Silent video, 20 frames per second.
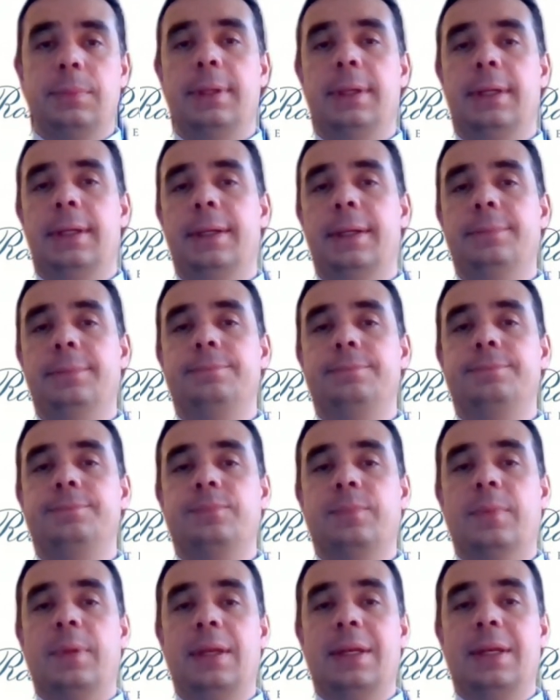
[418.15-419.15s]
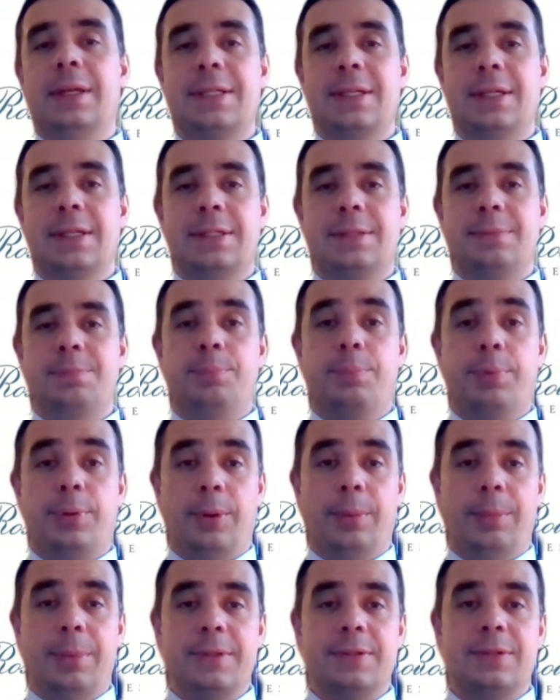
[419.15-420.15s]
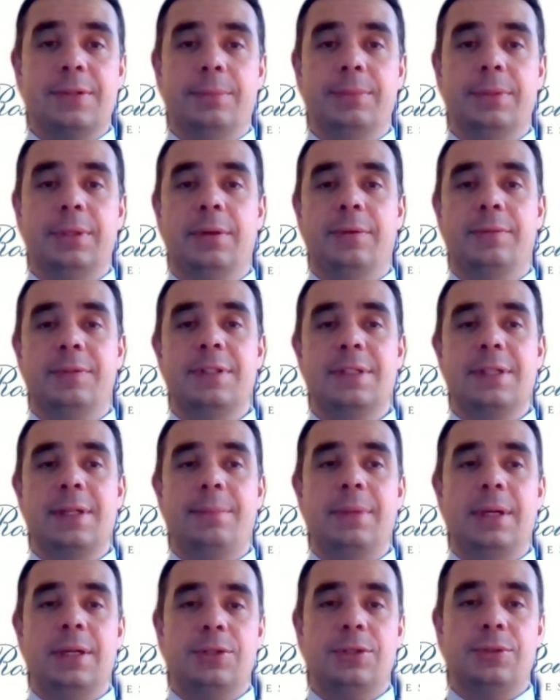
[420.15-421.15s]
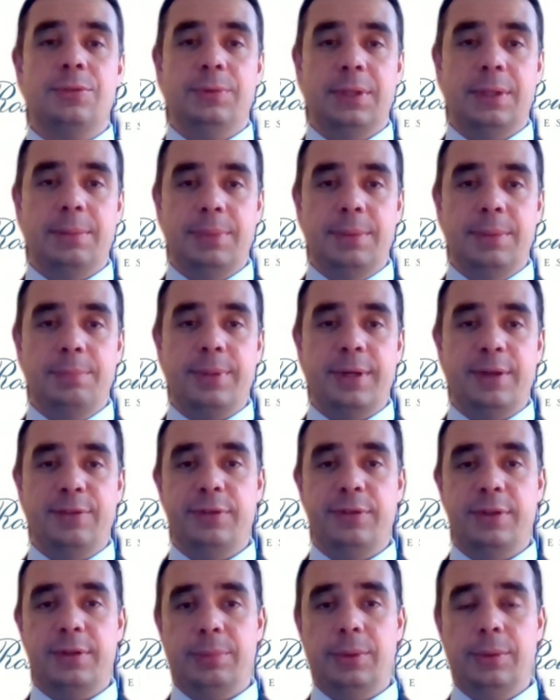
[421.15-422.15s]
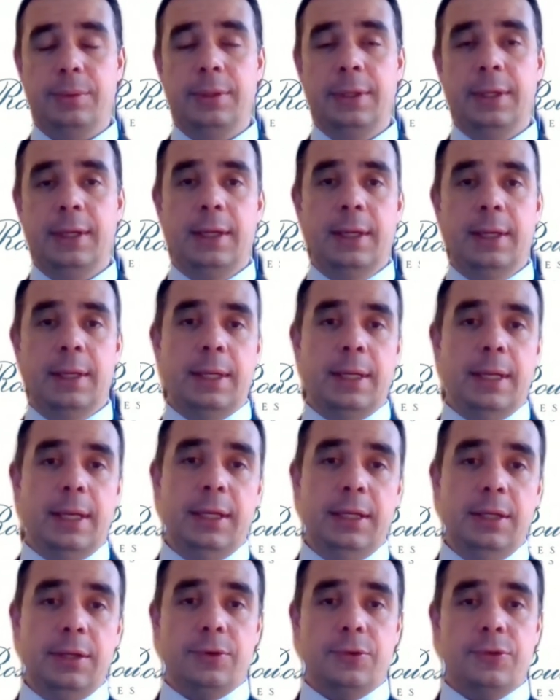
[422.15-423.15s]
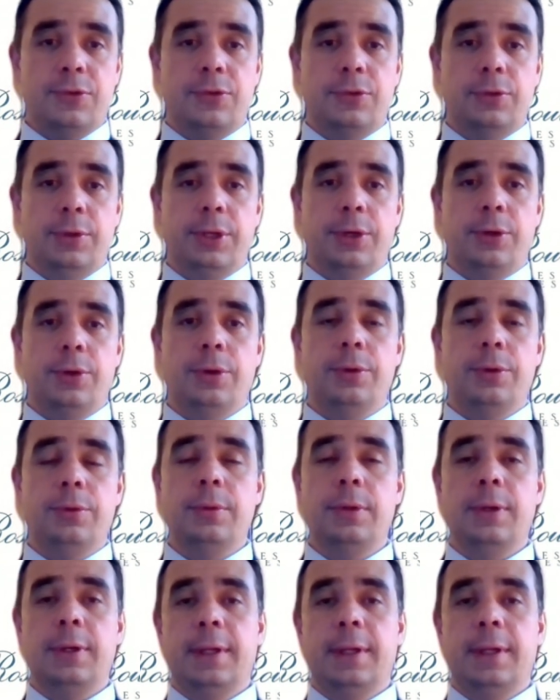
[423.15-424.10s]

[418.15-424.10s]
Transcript: um, in the sense probably something of this dimension would have been preferable a year or so ago.